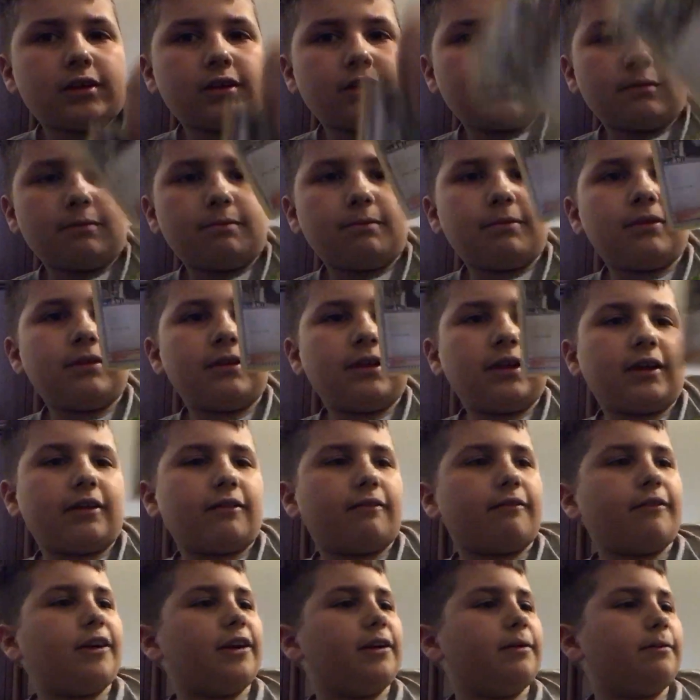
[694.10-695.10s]
Let's
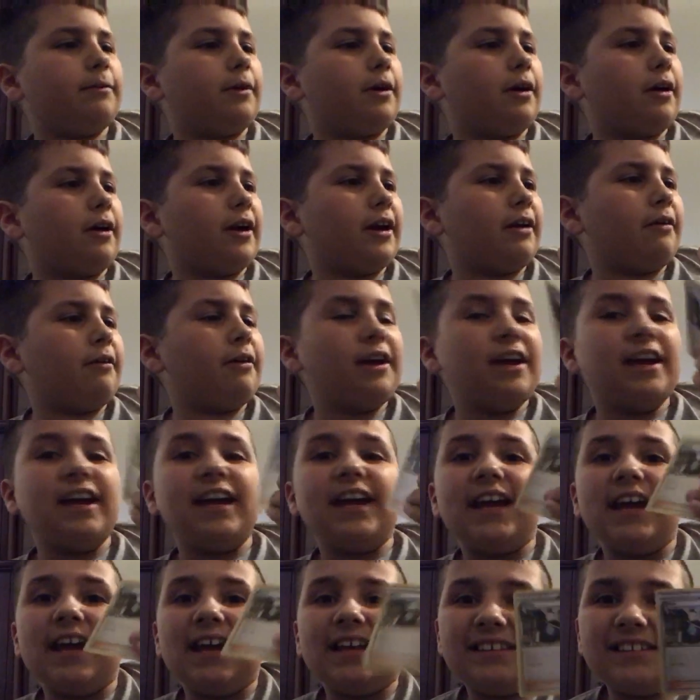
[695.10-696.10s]
take a random card out.
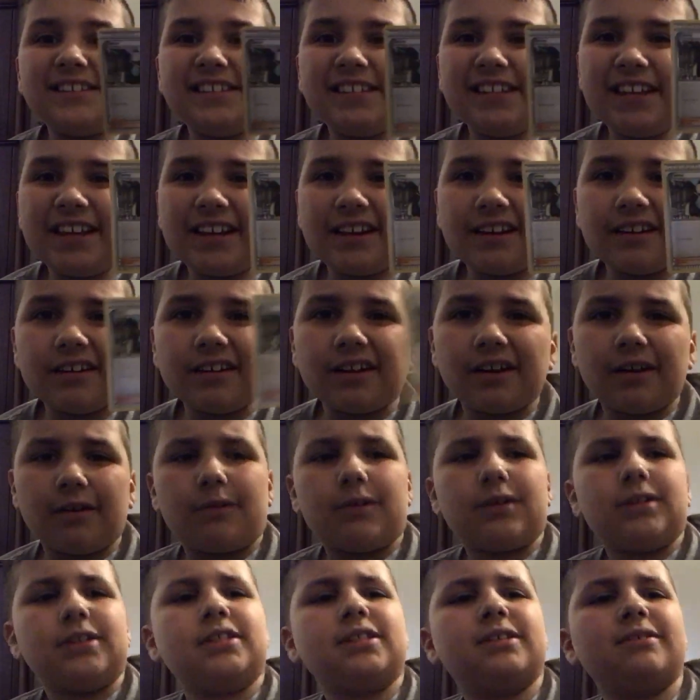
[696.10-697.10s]
It's a
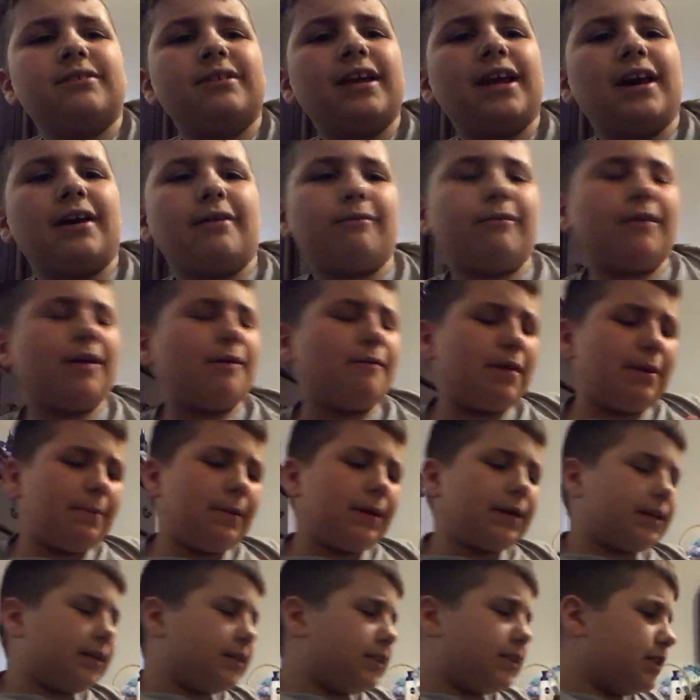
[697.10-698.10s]
Tierno. So, yeah,
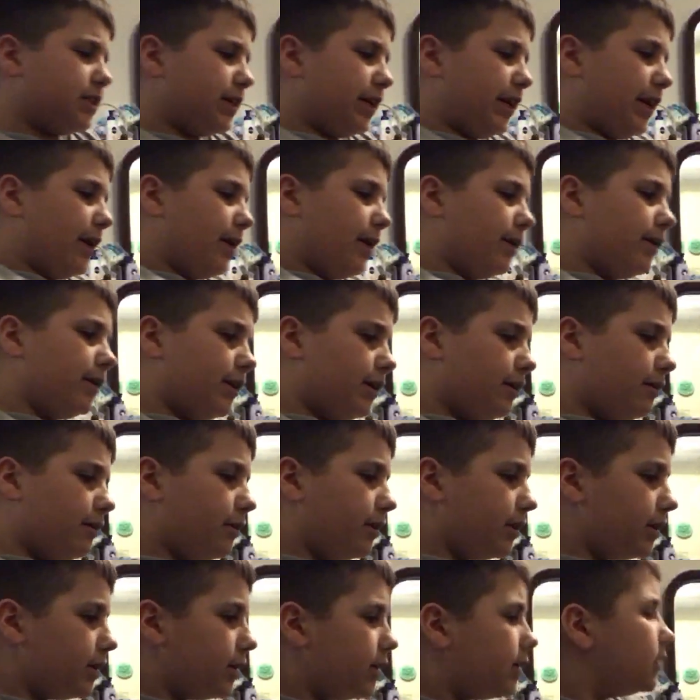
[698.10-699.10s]
we picked the
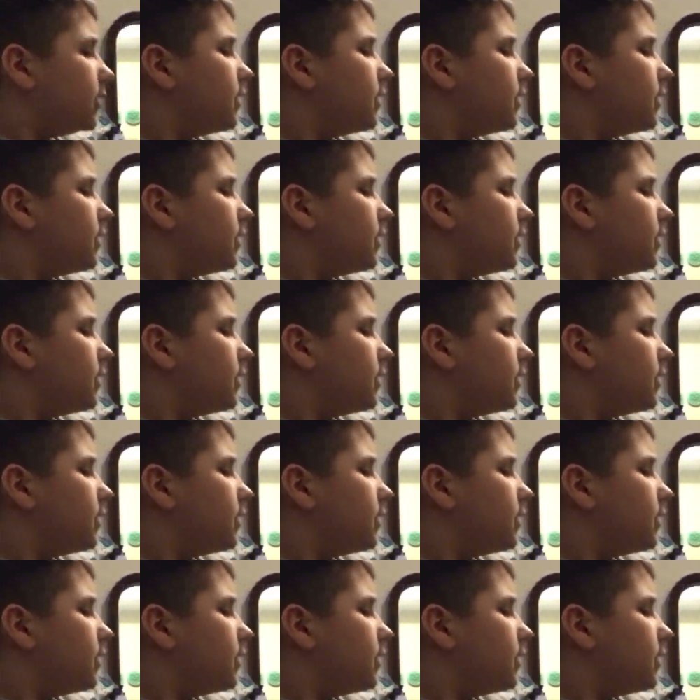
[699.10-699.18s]
Tierno.